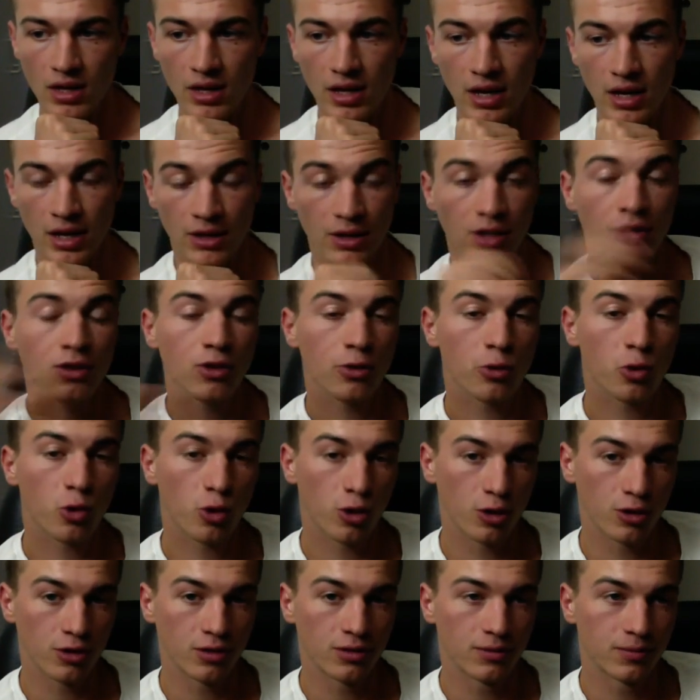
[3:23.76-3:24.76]
And then the
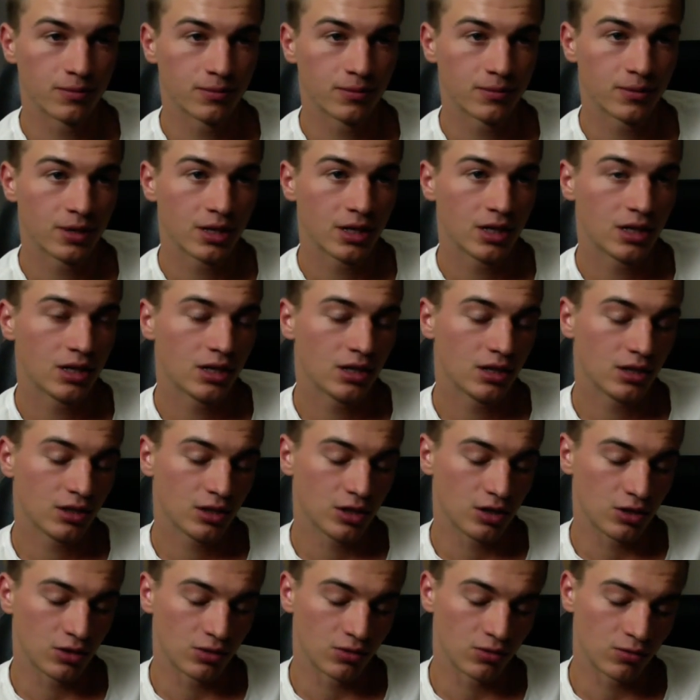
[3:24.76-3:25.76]
Lord,
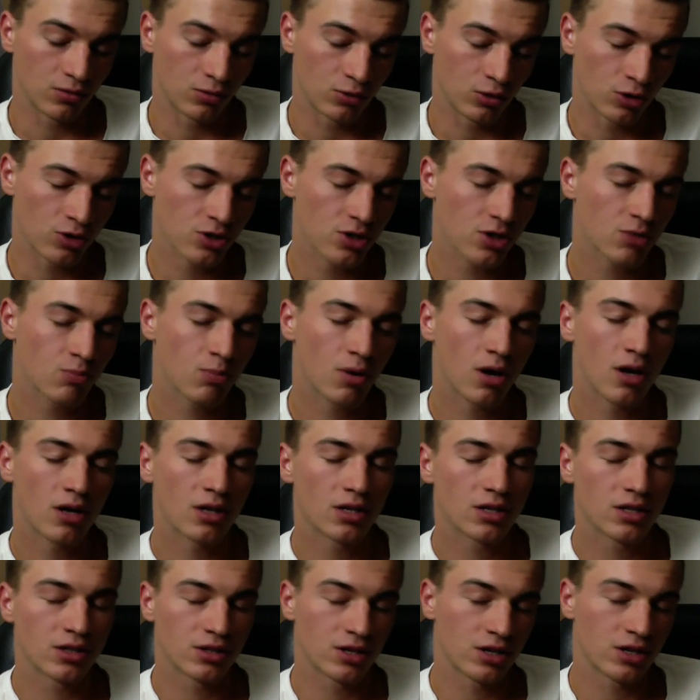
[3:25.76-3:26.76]
he looks at,
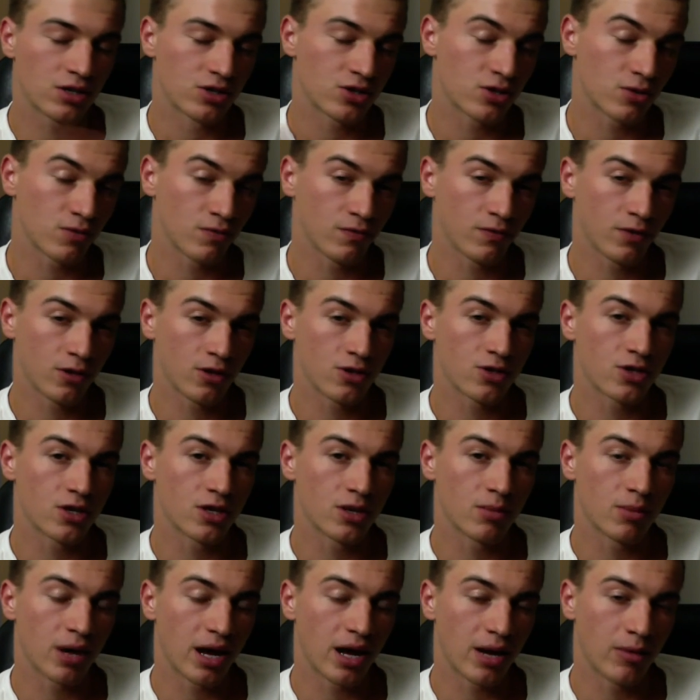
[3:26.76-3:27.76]
there's a verse in
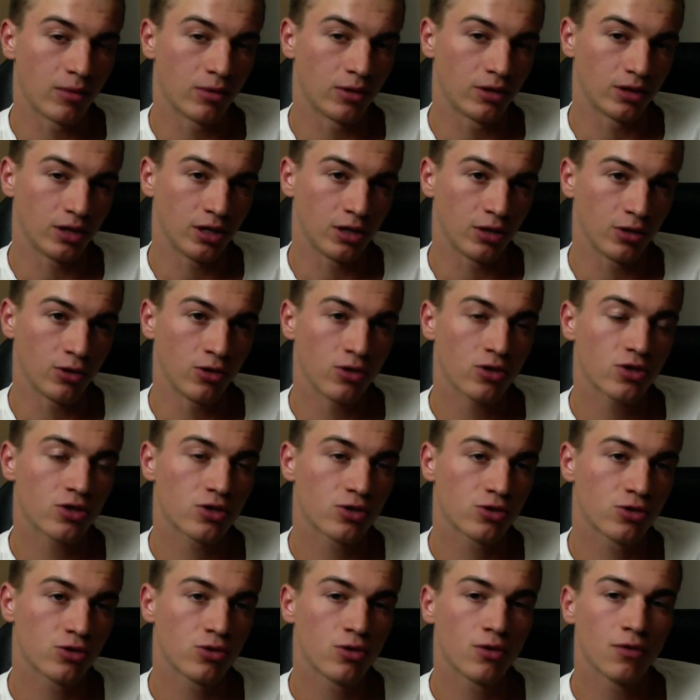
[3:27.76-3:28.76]
the Bible, he looks
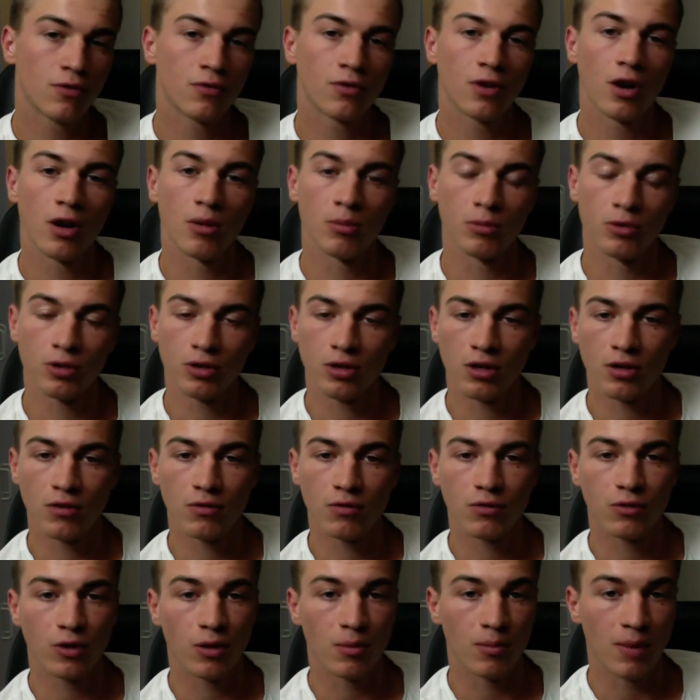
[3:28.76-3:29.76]
to and from looking
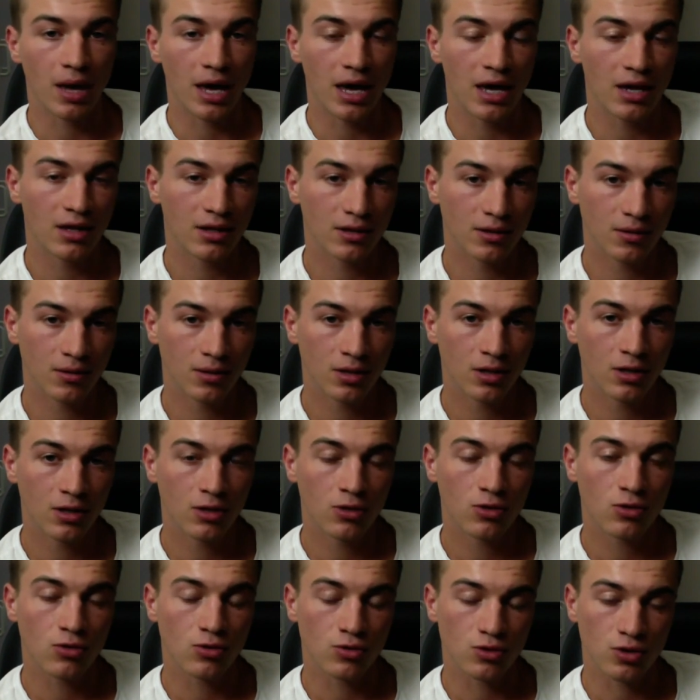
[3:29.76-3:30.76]
for a man
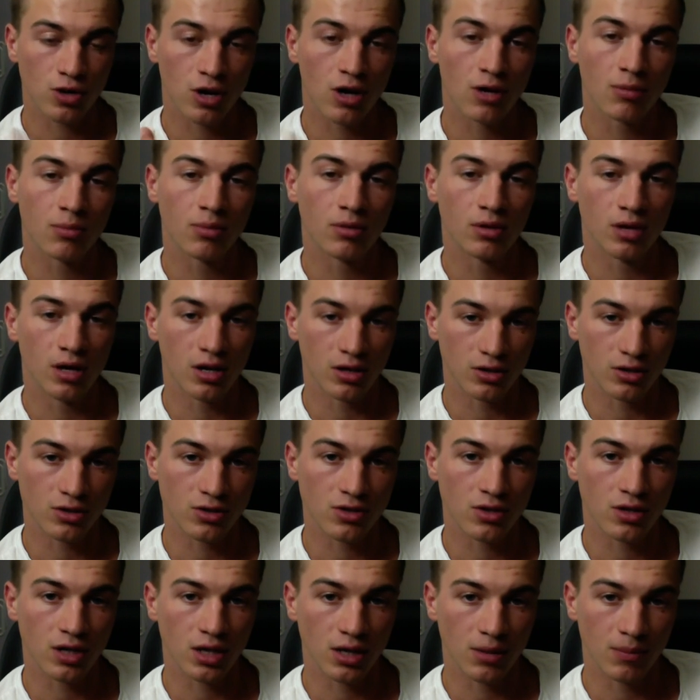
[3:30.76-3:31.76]
whose heart belongs
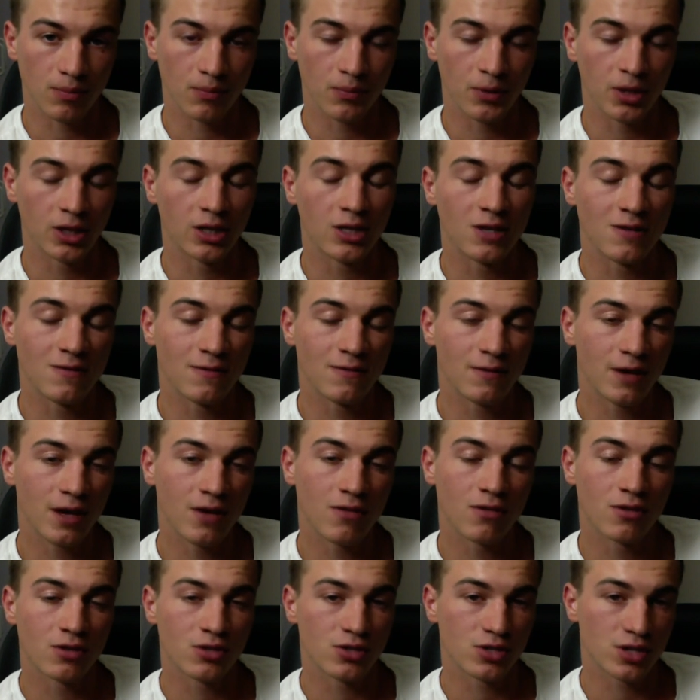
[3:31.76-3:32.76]
to him, and he
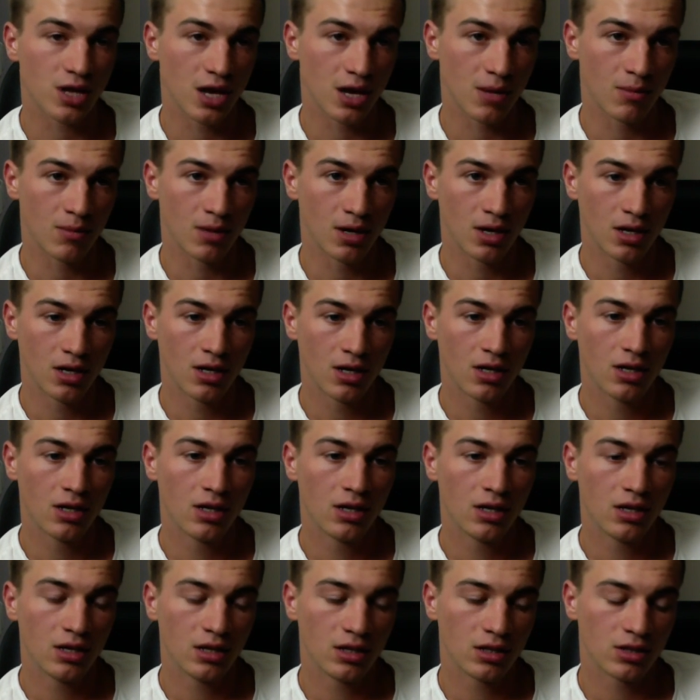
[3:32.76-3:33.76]
favors them.
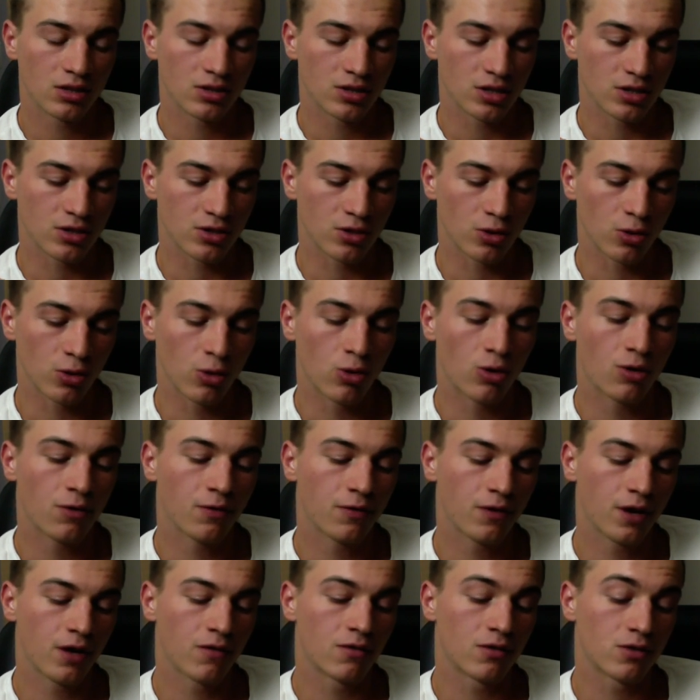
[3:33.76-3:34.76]
It says the Lord
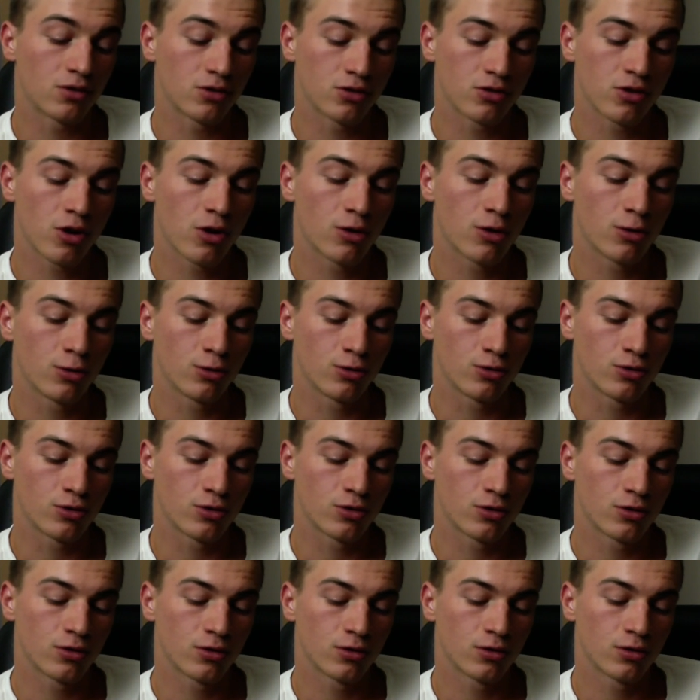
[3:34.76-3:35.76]
favors
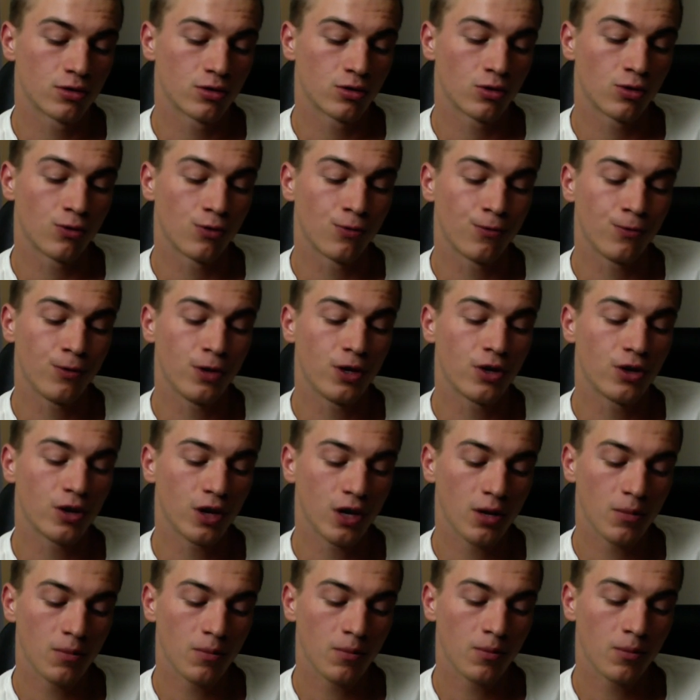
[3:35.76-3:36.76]
those who fear
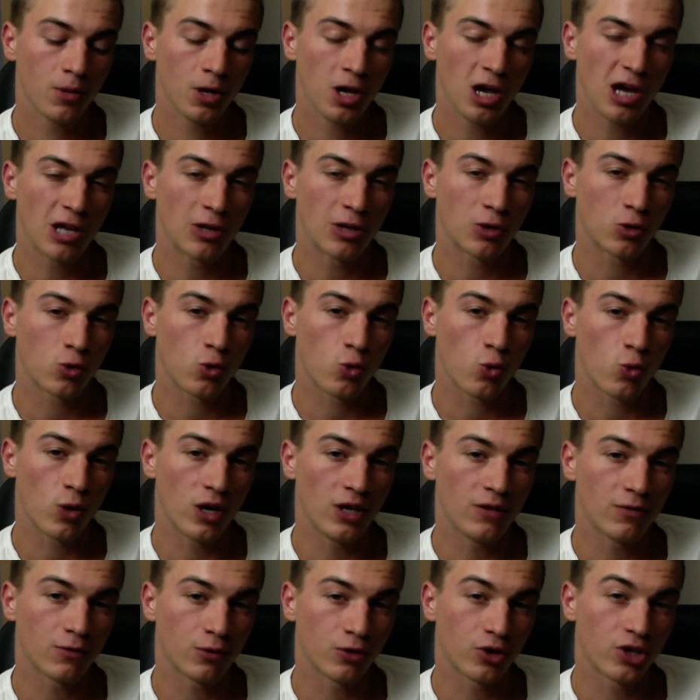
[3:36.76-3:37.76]
him and who
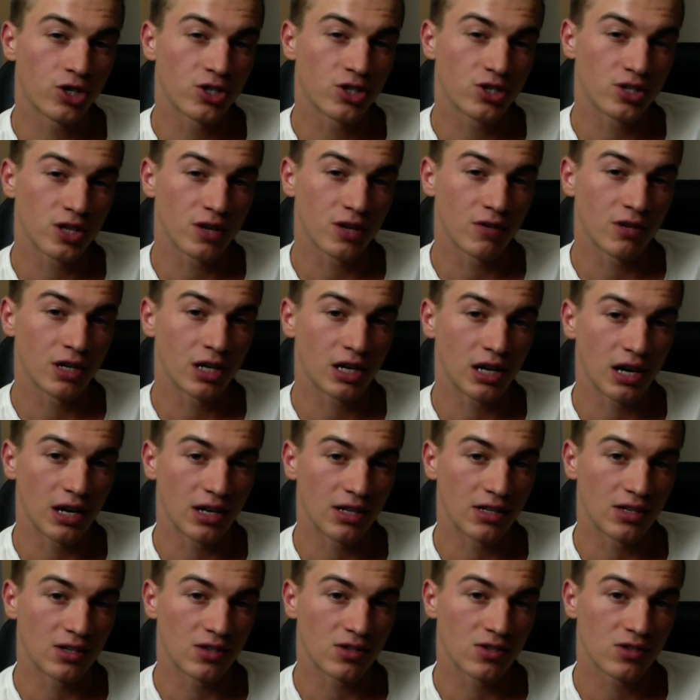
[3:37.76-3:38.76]
wait for his loving
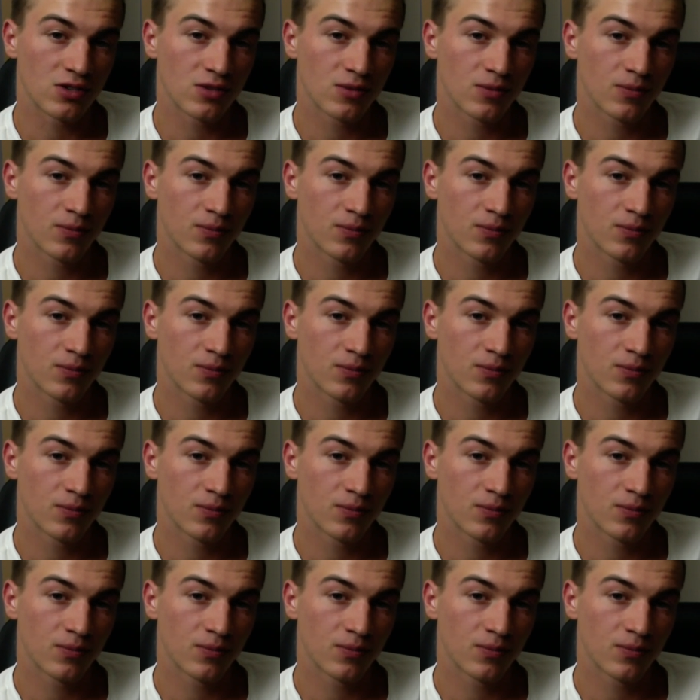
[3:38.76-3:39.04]
kindness.